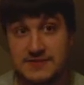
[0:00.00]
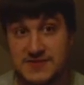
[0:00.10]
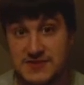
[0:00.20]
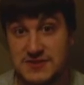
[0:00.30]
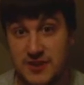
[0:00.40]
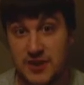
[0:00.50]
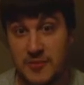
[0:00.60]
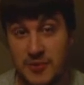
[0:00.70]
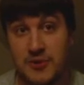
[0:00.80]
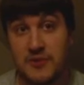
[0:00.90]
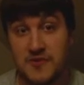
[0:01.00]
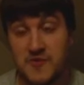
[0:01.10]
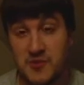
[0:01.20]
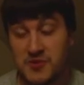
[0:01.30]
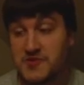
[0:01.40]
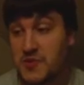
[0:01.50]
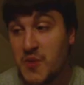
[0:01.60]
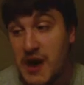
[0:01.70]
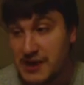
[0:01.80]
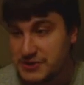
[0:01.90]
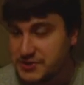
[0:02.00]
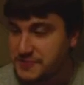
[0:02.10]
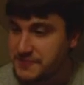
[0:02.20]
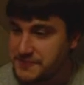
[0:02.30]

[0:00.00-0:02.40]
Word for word: snuck up early for to watch.